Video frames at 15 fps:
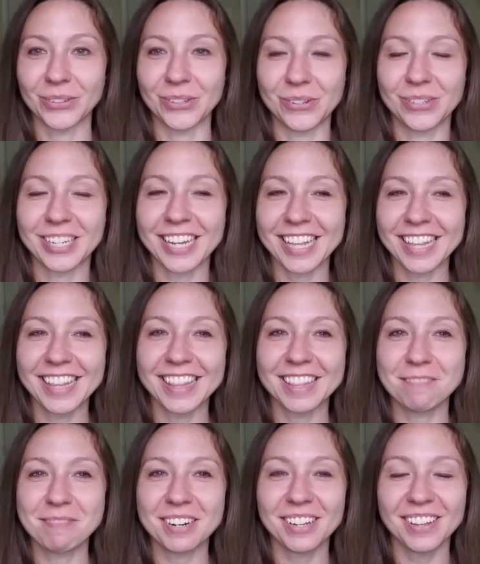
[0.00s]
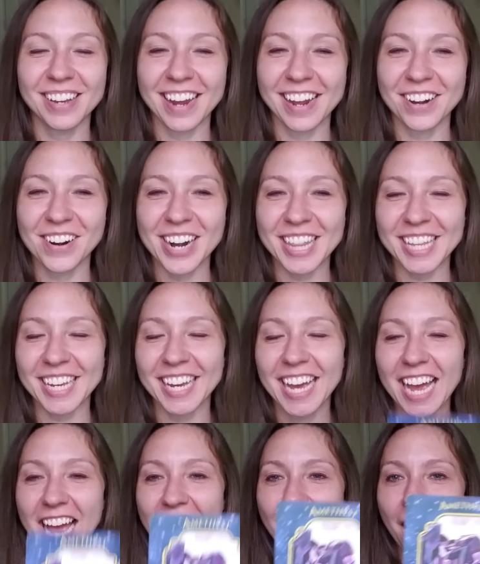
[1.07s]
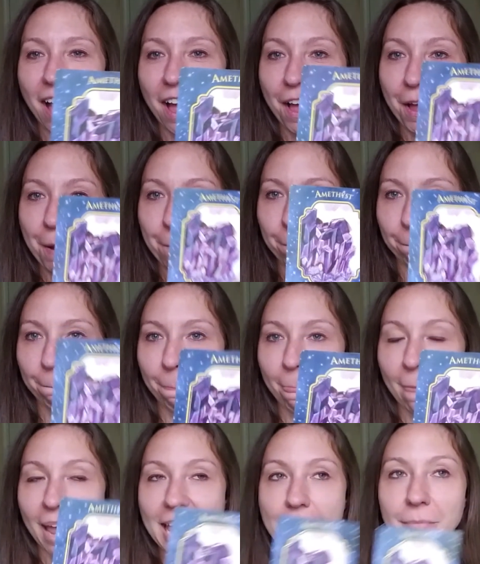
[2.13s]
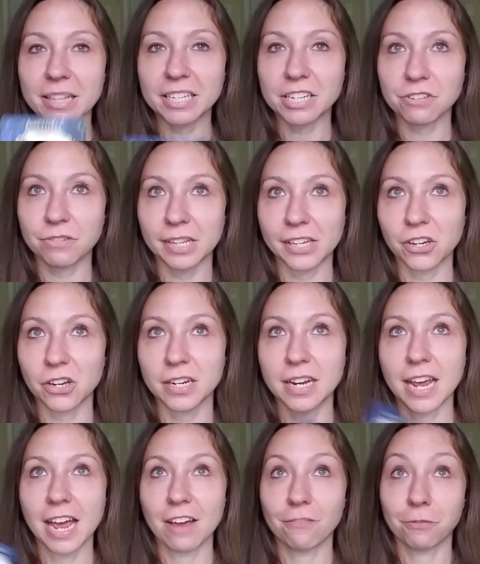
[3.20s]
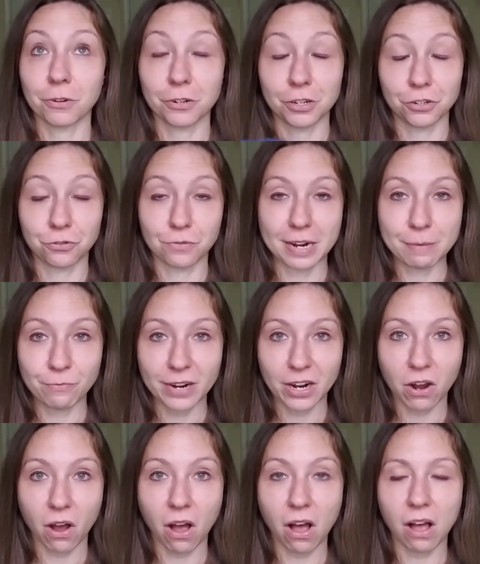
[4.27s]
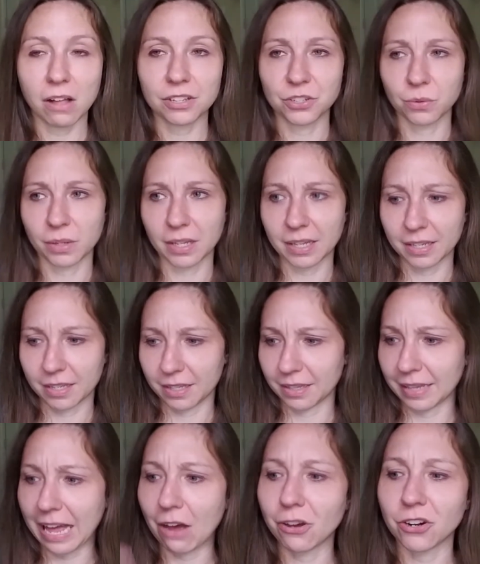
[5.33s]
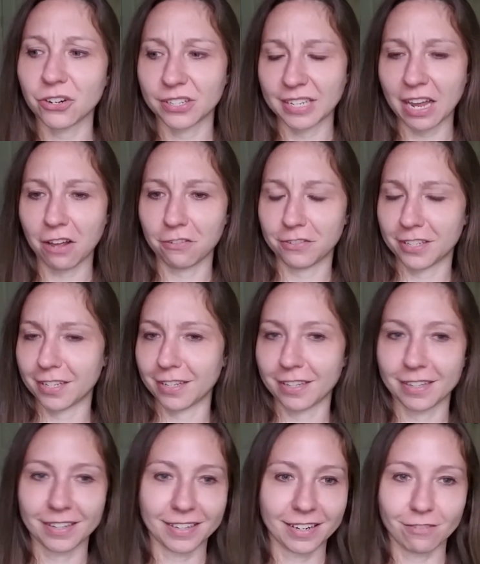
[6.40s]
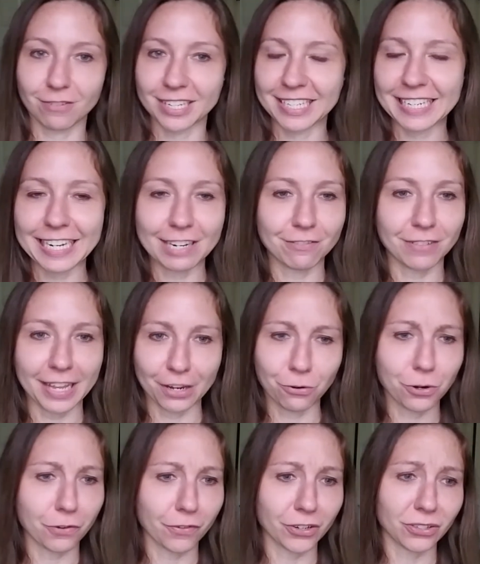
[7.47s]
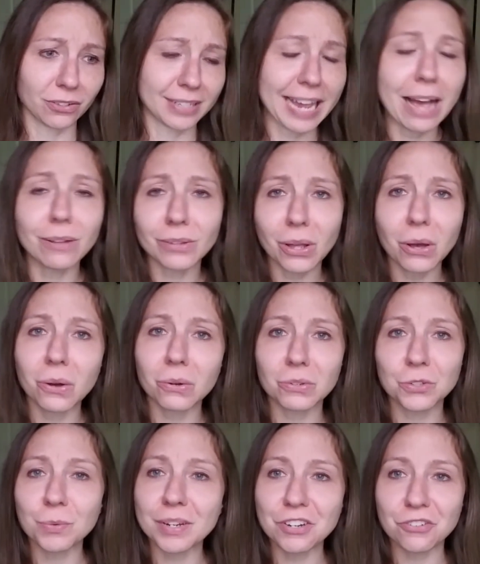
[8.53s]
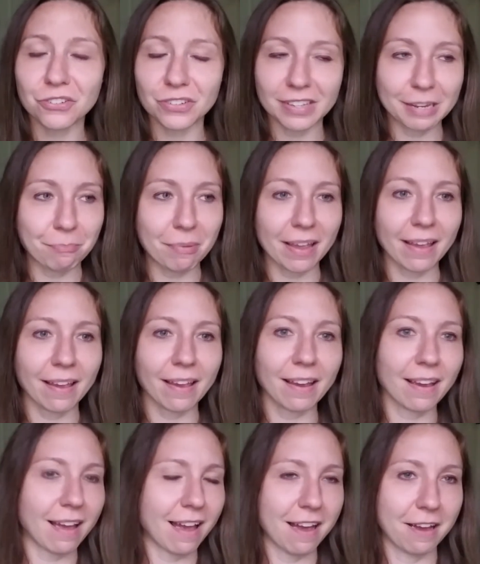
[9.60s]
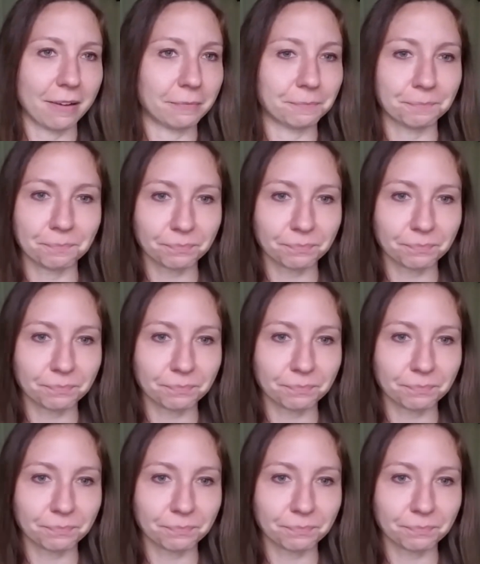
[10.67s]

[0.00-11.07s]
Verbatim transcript: lose it in the middle of the night or anything. Um, amethyst is really good for dream recall, to like, allow yourself to receive like universal downloads when you're sleeping. Um,